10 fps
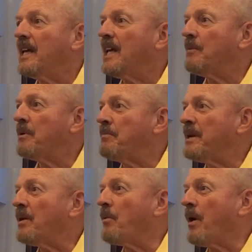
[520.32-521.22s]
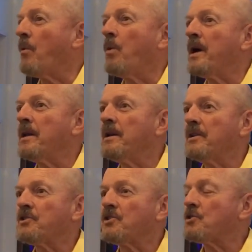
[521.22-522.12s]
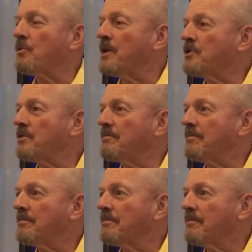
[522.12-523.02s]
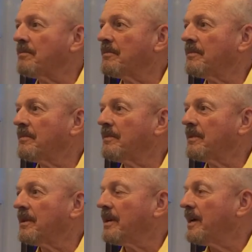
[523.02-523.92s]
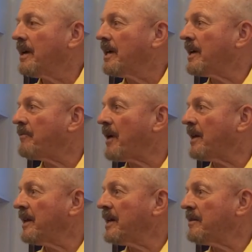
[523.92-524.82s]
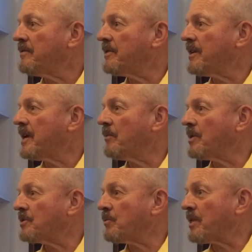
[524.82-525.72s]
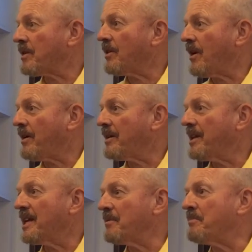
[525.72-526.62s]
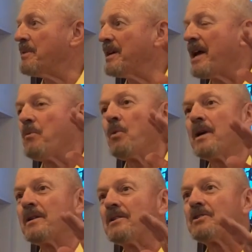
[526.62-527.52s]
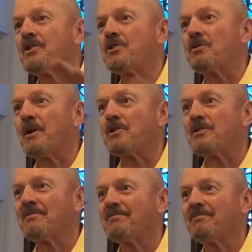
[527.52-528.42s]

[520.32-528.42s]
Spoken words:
it would be a win situation. And if I lived and was with God, it would be a win situation.